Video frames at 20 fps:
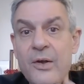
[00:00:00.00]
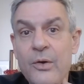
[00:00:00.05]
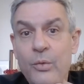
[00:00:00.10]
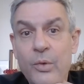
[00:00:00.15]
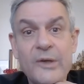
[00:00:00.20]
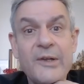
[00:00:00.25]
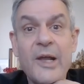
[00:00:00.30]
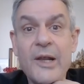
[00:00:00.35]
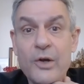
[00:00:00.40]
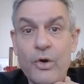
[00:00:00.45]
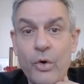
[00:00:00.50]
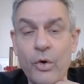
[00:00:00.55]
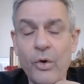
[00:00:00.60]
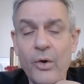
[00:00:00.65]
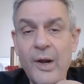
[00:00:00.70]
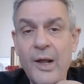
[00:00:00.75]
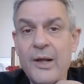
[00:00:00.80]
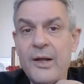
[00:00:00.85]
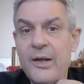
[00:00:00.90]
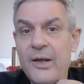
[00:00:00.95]
what I
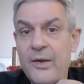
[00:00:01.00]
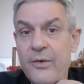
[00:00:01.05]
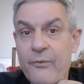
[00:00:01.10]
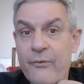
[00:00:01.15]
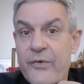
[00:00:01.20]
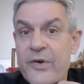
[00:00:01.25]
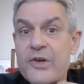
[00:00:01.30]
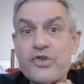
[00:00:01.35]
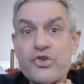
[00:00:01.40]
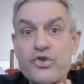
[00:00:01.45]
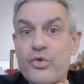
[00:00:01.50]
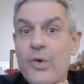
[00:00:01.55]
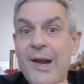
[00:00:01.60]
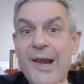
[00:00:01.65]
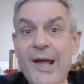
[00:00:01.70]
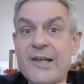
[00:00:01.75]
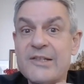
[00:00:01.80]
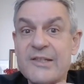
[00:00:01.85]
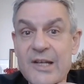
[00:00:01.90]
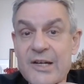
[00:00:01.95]
call
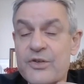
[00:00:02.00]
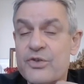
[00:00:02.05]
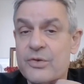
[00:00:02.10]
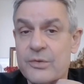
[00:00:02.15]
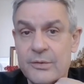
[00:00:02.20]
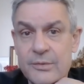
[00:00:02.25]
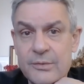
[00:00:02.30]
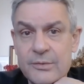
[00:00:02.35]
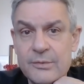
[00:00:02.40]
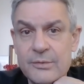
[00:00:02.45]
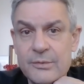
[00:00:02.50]
virtualization.